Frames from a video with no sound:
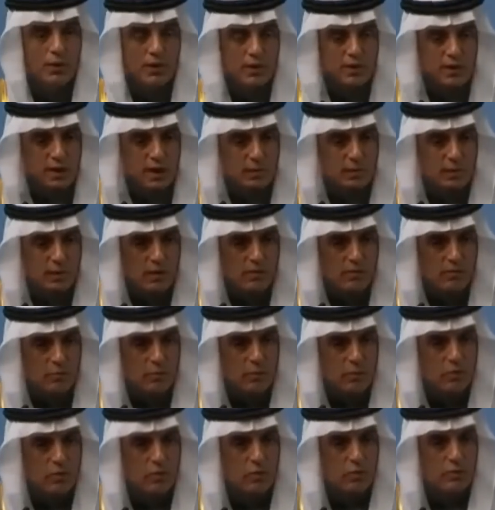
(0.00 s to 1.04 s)
would Islam
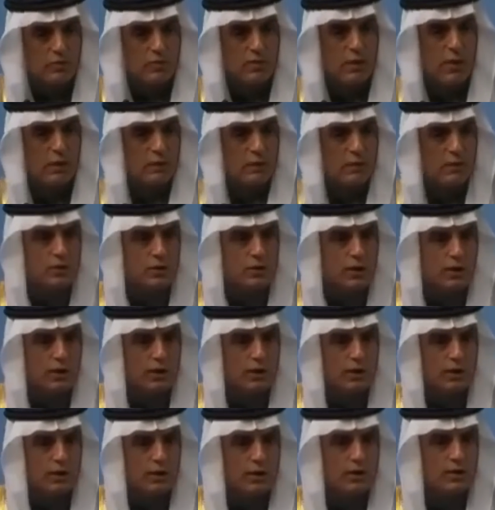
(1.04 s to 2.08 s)
have preserved
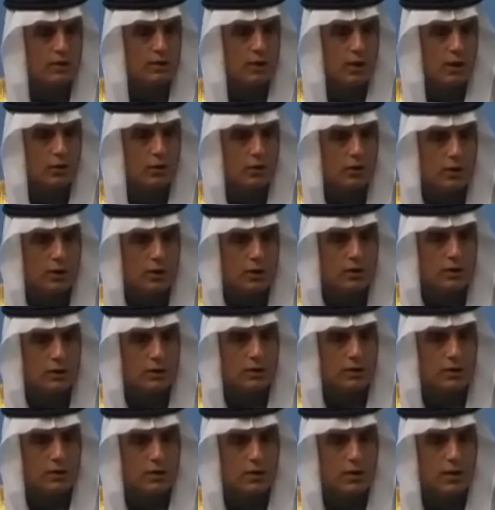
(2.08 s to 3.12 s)
Aristotle and
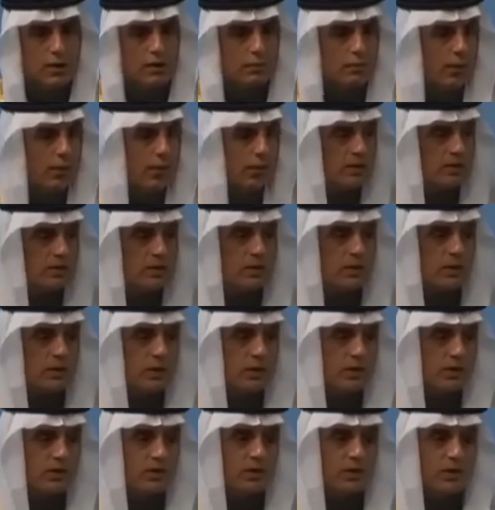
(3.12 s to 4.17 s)
Socrates and passed
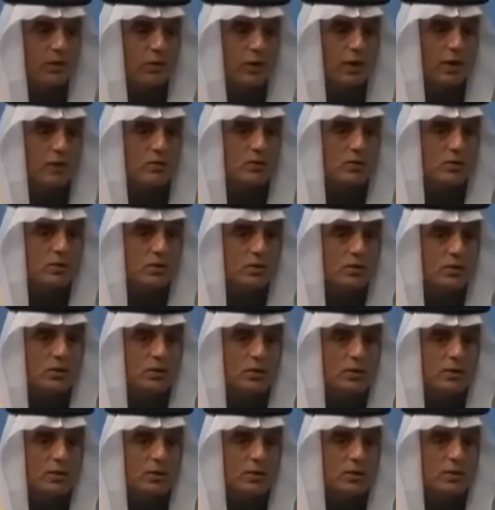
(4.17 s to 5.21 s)
it on to the West?
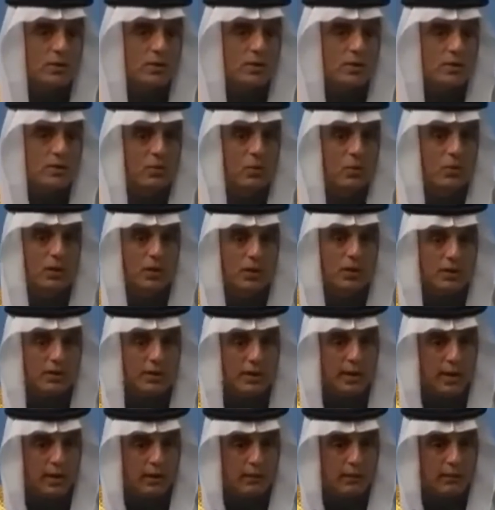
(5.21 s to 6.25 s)
Would
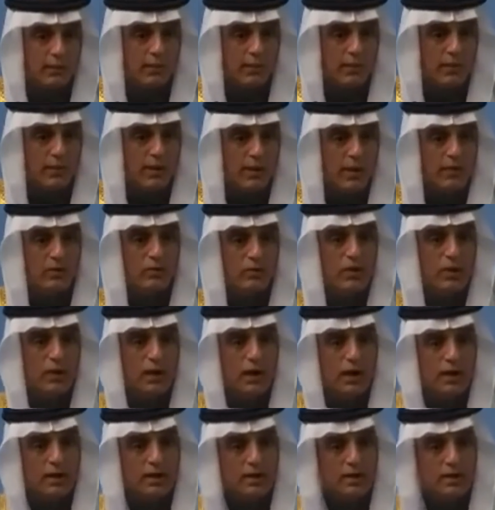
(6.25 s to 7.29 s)
Islam have
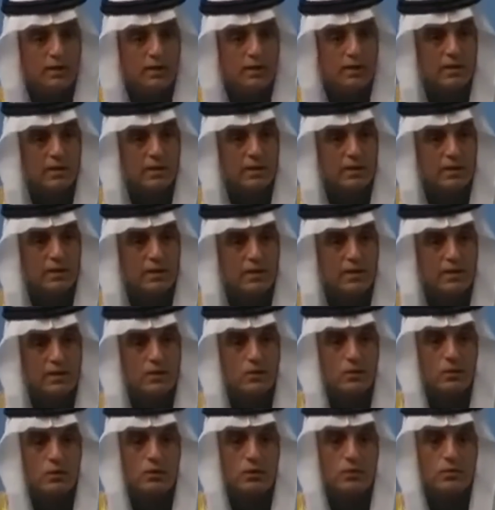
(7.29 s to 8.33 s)
connected
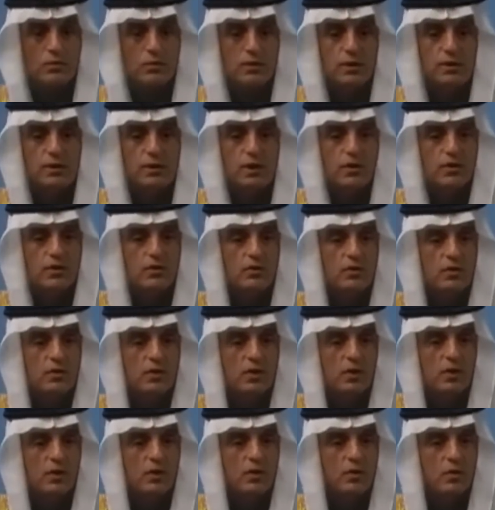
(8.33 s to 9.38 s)
Eastern civilization
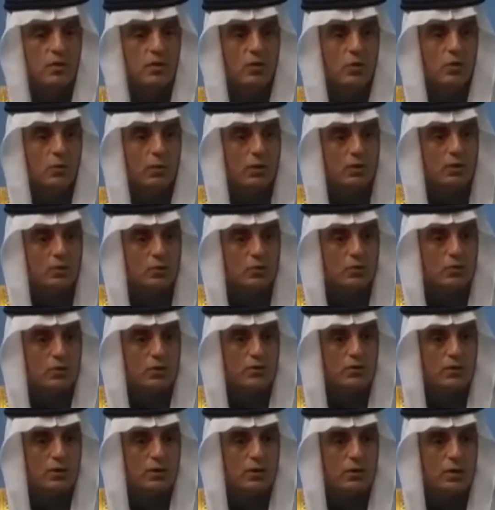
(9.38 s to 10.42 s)
with Western
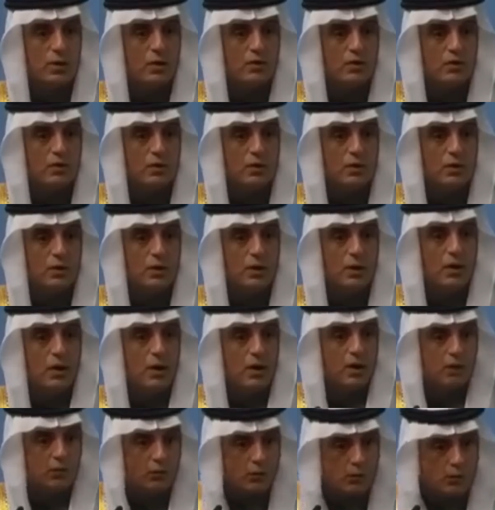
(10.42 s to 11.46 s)
civilization?
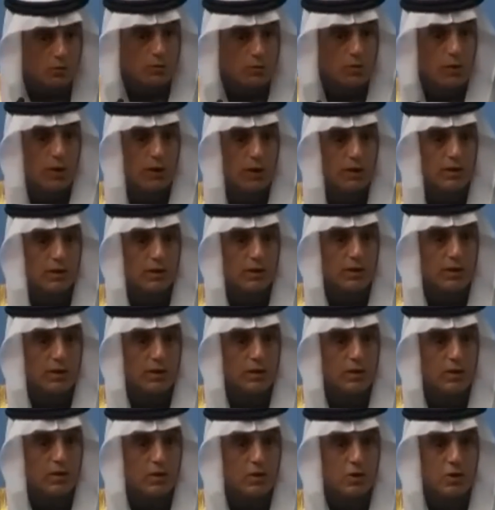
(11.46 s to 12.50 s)
Of course not.
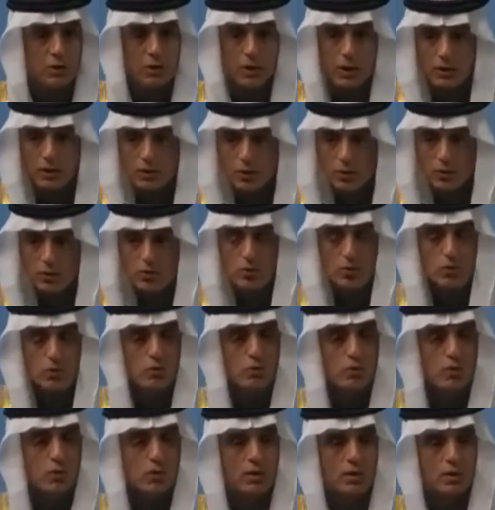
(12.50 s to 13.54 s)
So I urge
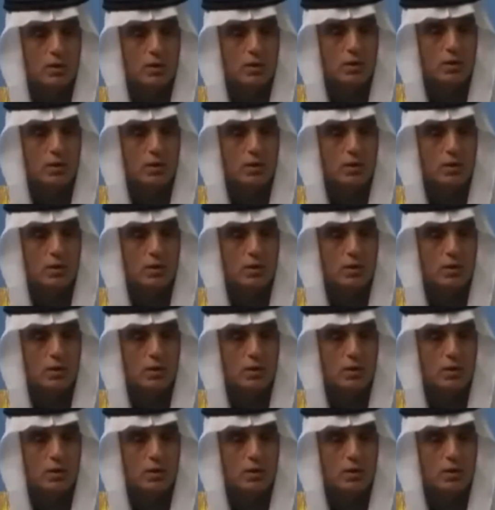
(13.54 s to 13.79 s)
you,